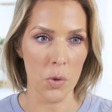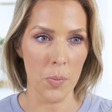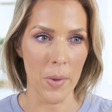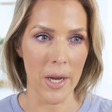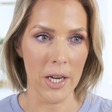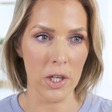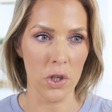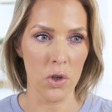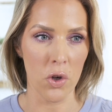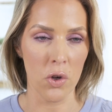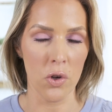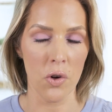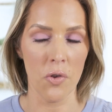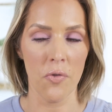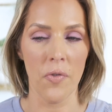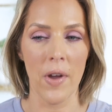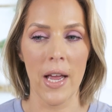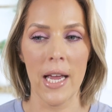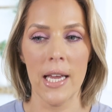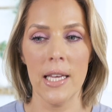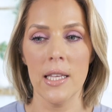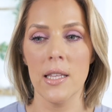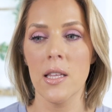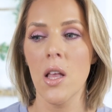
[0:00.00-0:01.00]
splashed on your
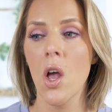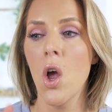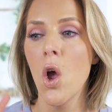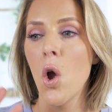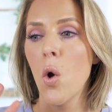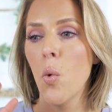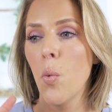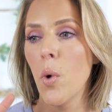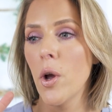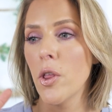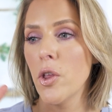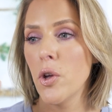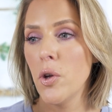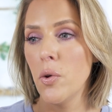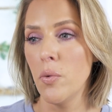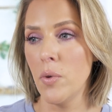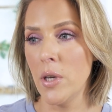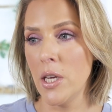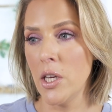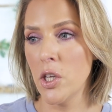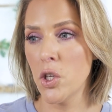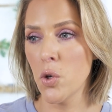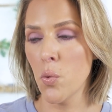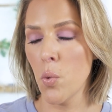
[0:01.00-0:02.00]
face, whether you
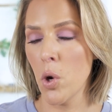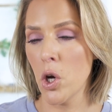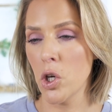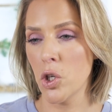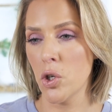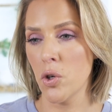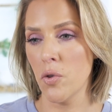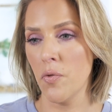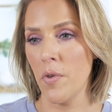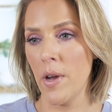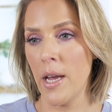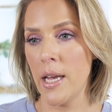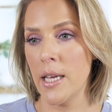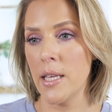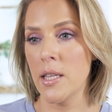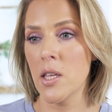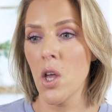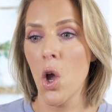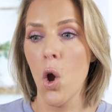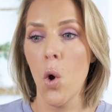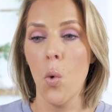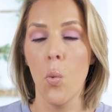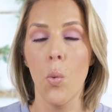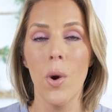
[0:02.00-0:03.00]
need to wash your face,
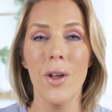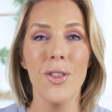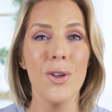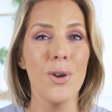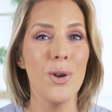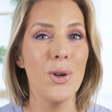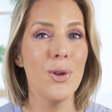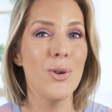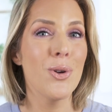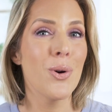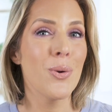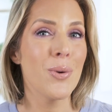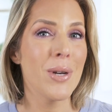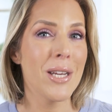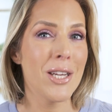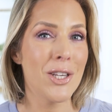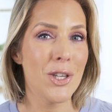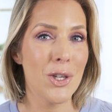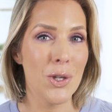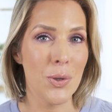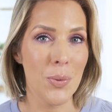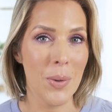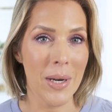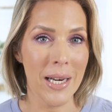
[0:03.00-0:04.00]
whether you don't need
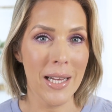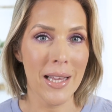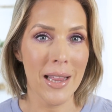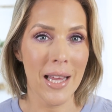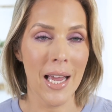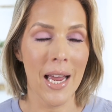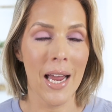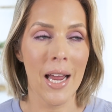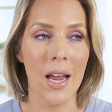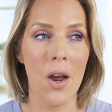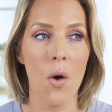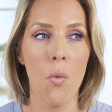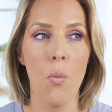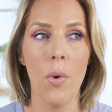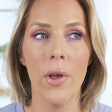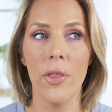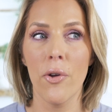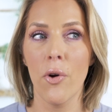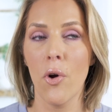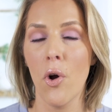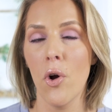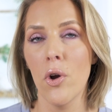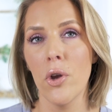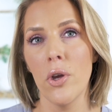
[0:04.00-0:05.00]
to do anything,
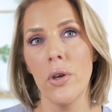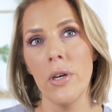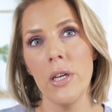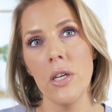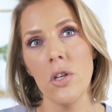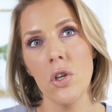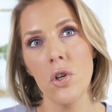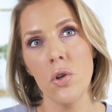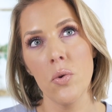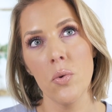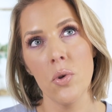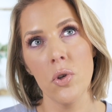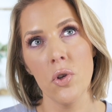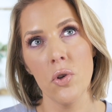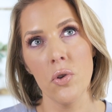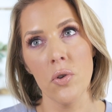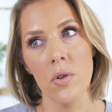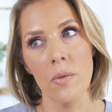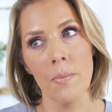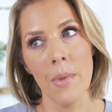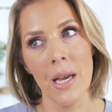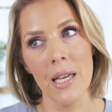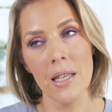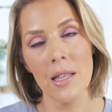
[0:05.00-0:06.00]
whether all you need to do is
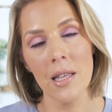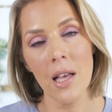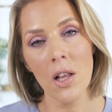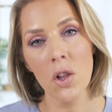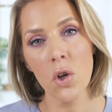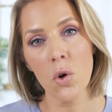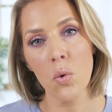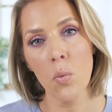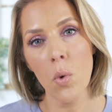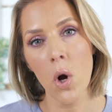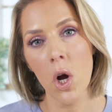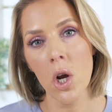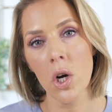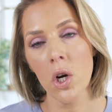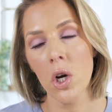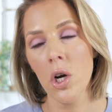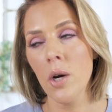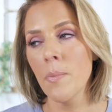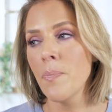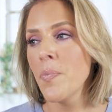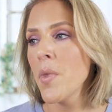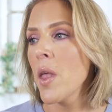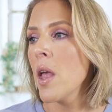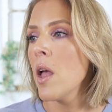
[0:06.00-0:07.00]
use a micellar
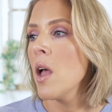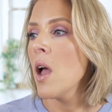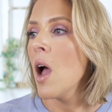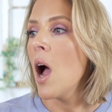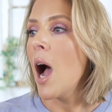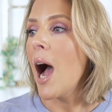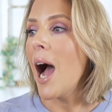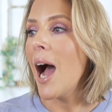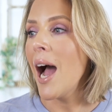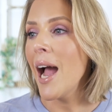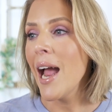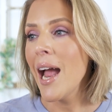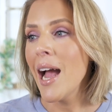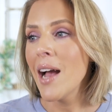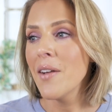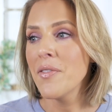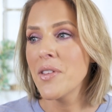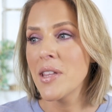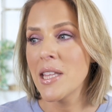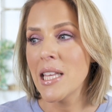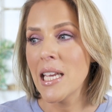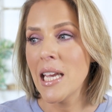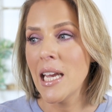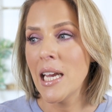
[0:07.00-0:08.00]
water. I
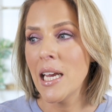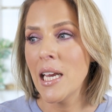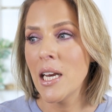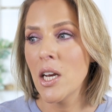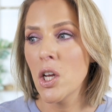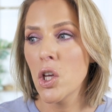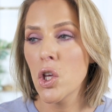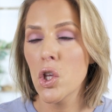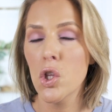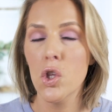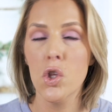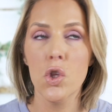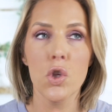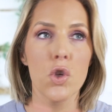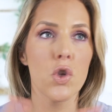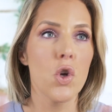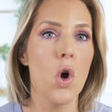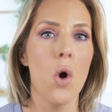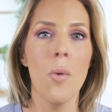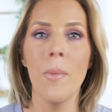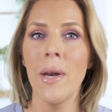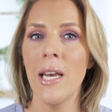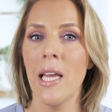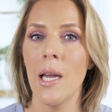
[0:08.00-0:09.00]
have seen
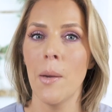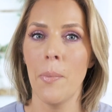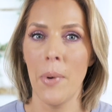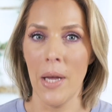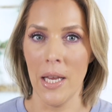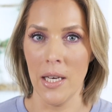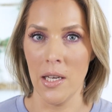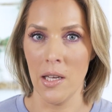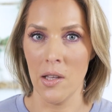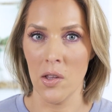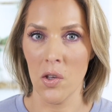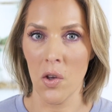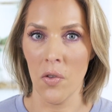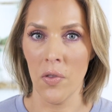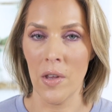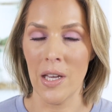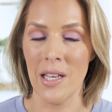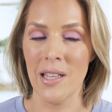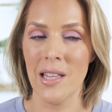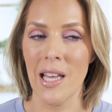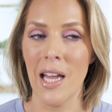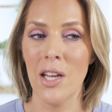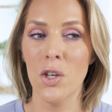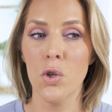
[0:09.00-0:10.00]
so many opinions on
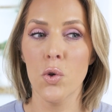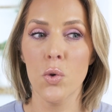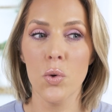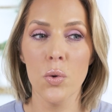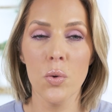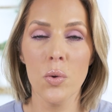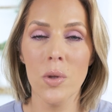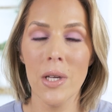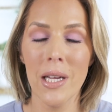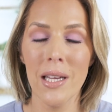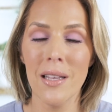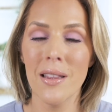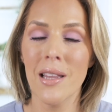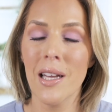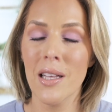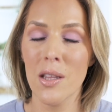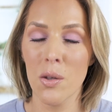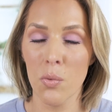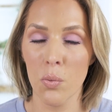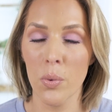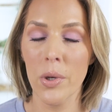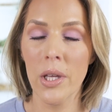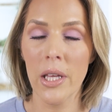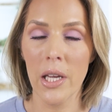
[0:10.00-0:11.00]
this, and truly
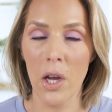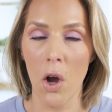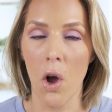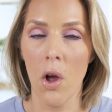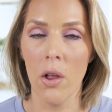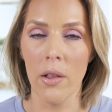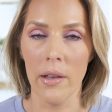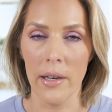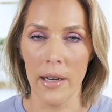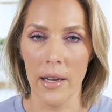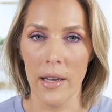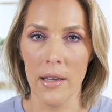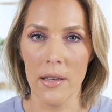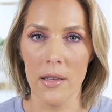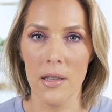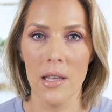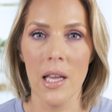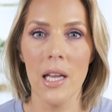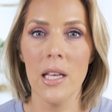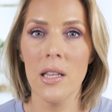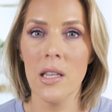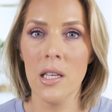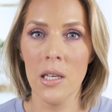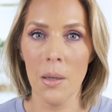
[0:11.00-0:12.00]
that's really all it is.
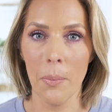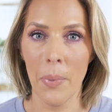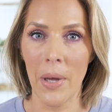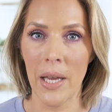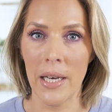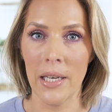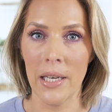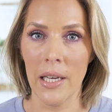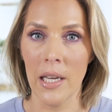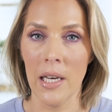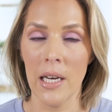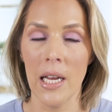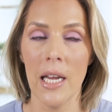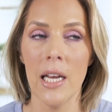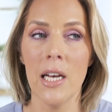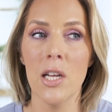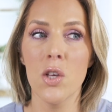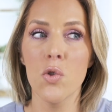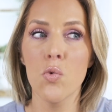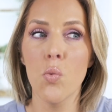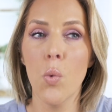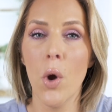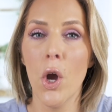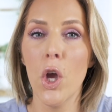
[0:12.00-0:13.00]
It's an opinion. It
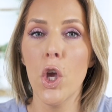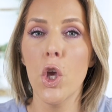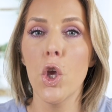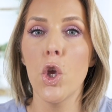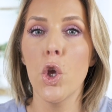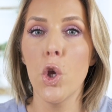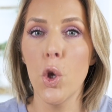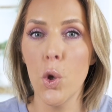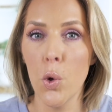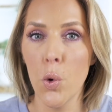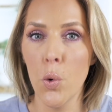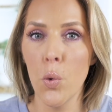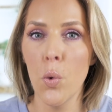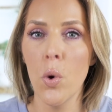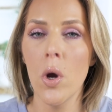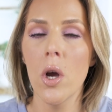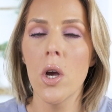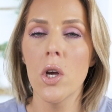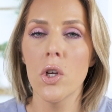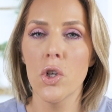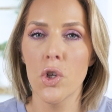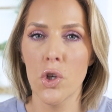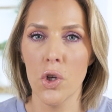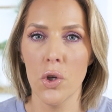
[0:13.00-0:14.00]
is what you
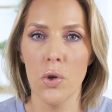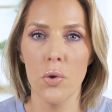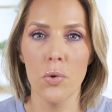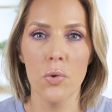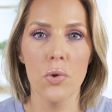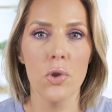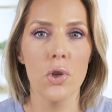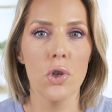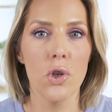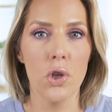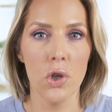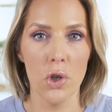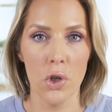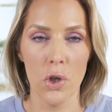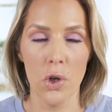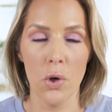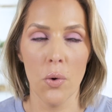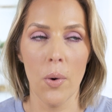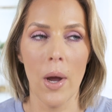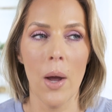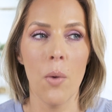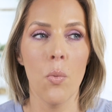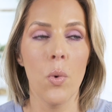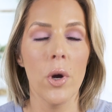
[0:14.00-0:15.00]
choose to
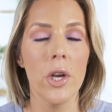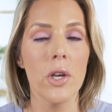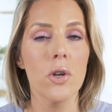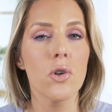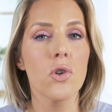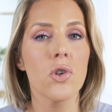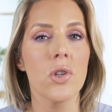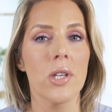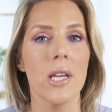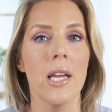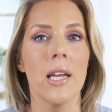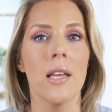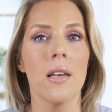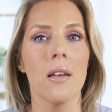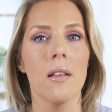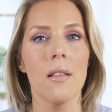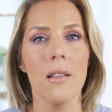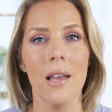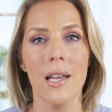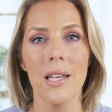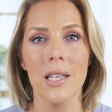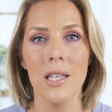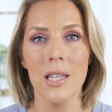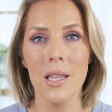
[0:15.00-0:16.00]
do and what your skin
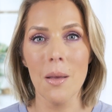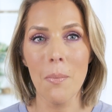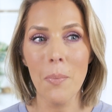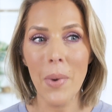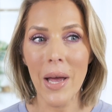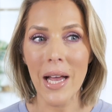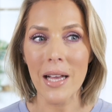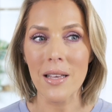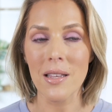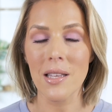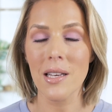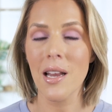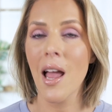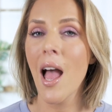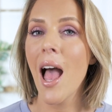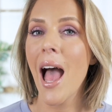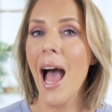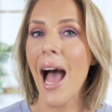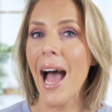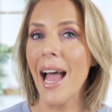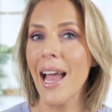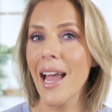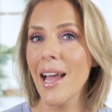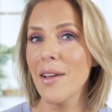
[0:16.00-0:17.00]
likes the best.
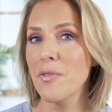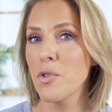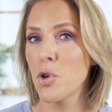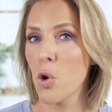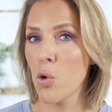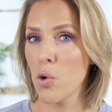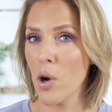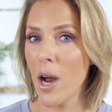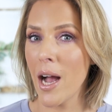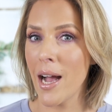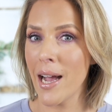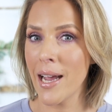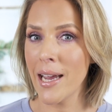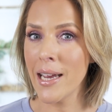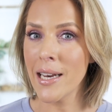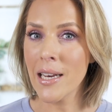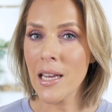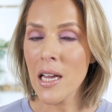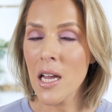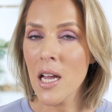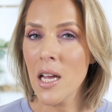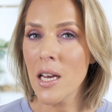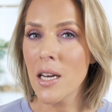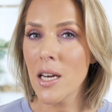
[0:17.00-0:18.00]
I have
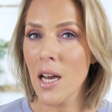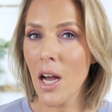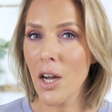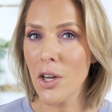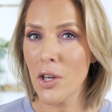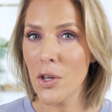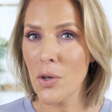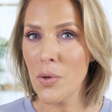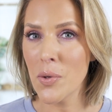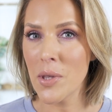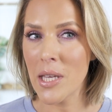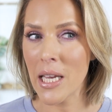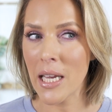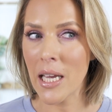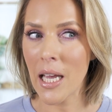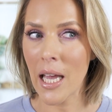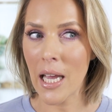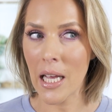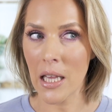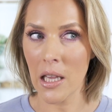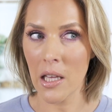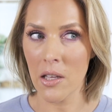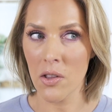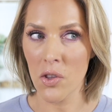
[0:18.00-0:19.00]
tried not using
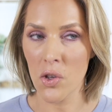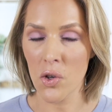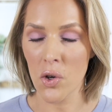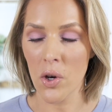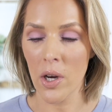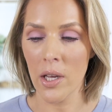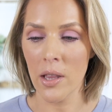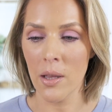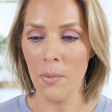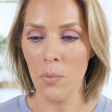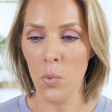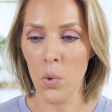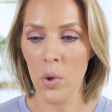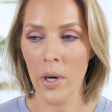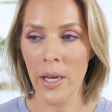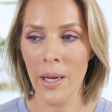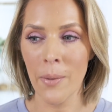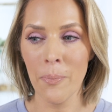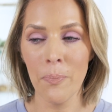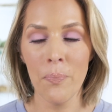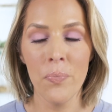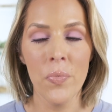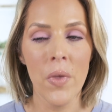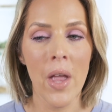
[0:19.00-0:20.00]
a cleanser in the
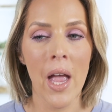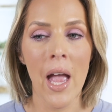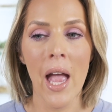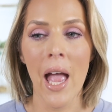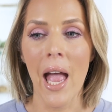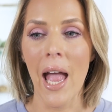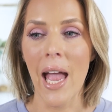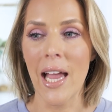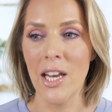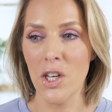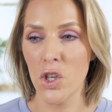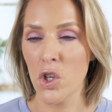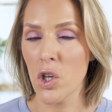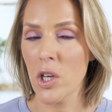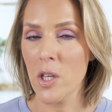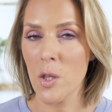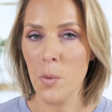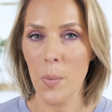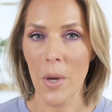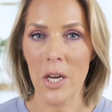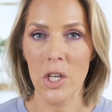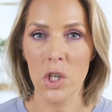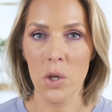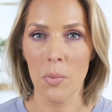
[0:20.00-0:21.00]
morning and just
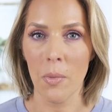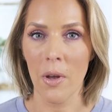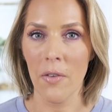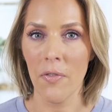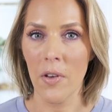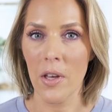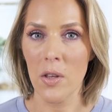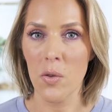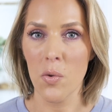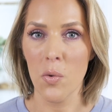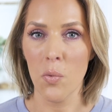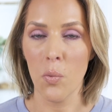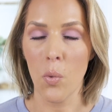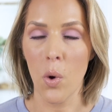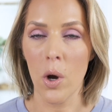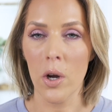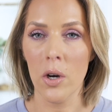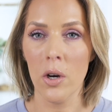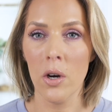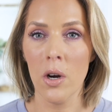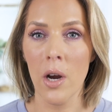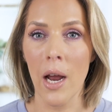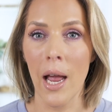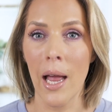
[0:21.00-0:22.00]
splashing my face with
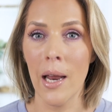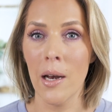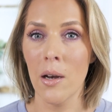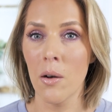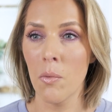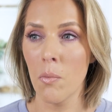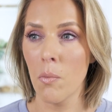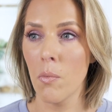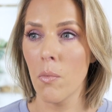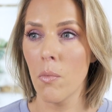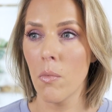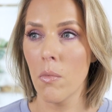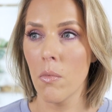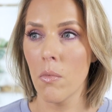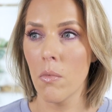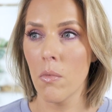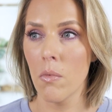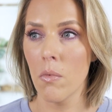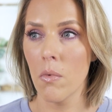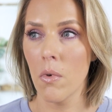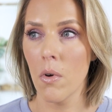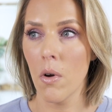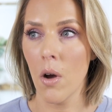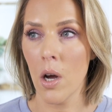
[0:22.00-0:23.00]
water, and
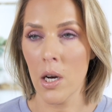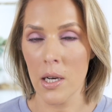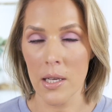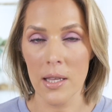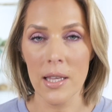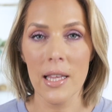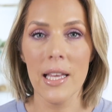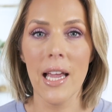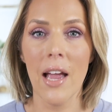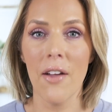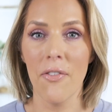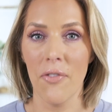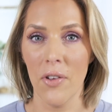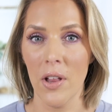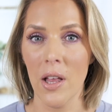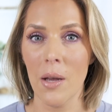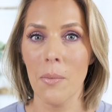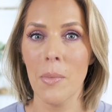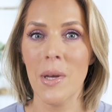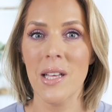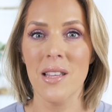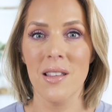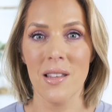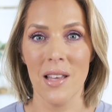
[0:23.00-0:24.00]
honestly, I feel like
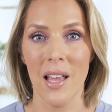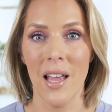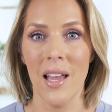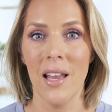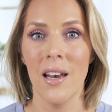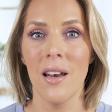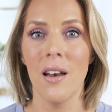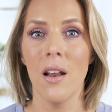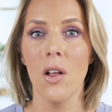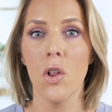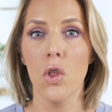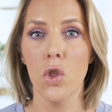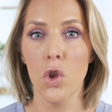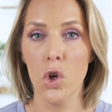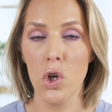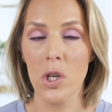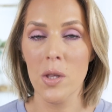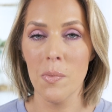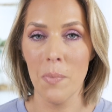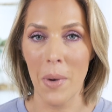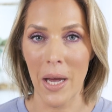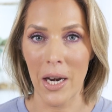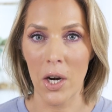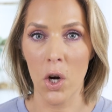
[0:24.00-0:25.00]
my skin
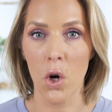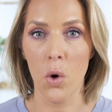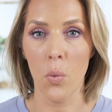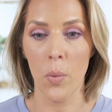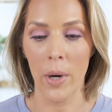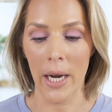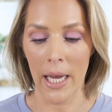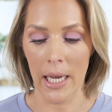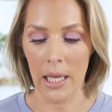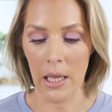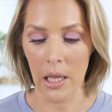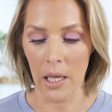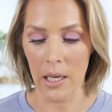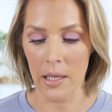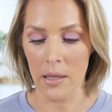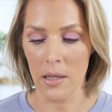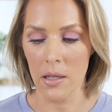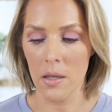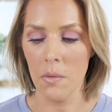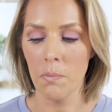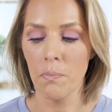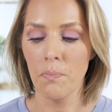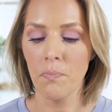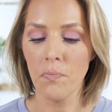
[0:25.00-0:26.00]
looks better when I
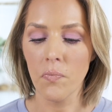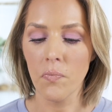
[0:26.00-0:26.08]
cleanse.